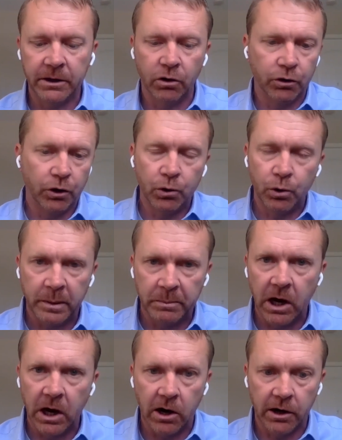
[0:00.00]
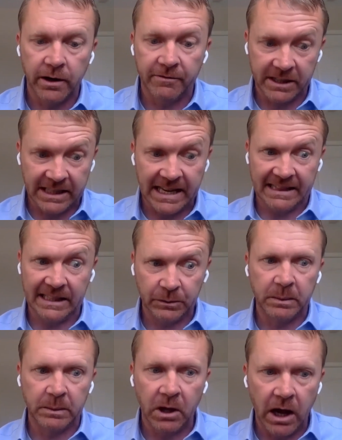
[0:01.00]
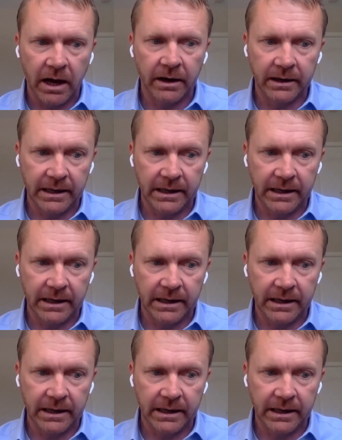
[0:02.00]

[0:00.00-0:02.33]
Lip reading: and you don't know who people are, and you have to get these people